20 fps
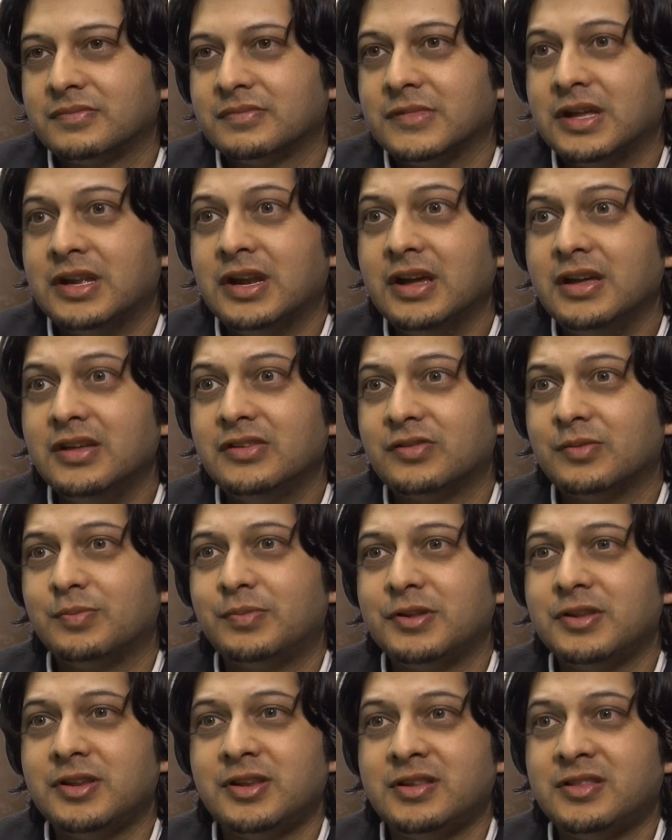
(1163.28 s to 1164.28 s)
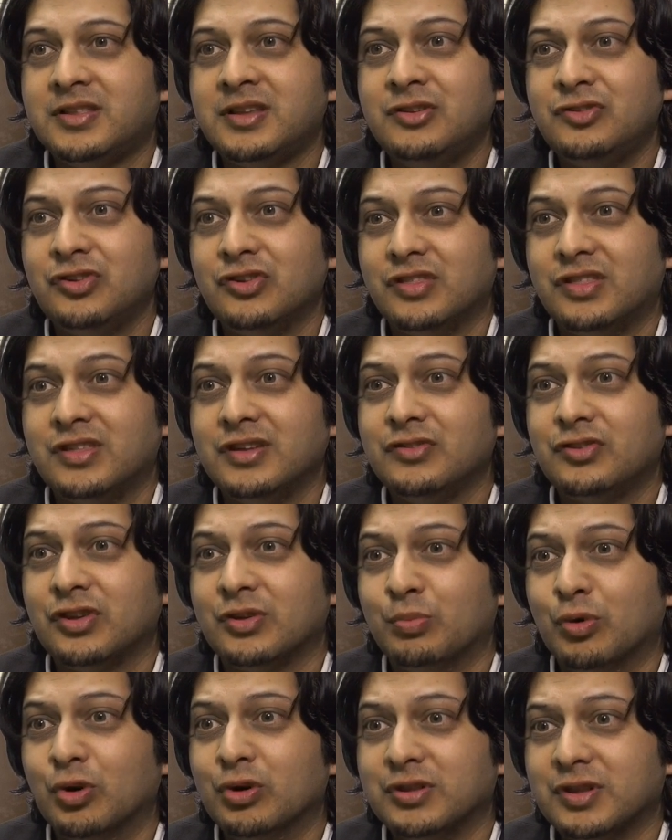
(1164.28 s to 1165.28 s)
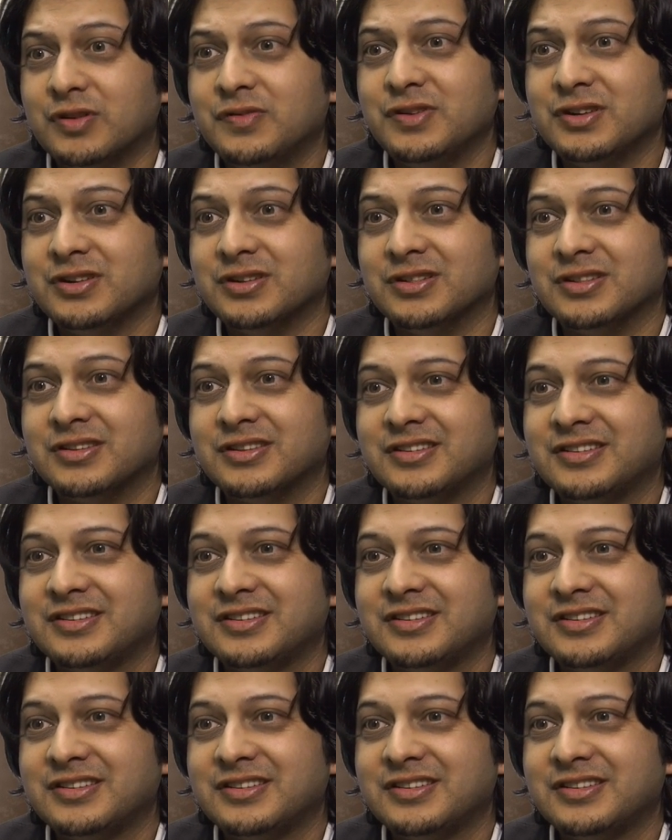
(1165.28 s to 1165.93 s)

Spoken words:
And as a pediatrician, things are more difficult.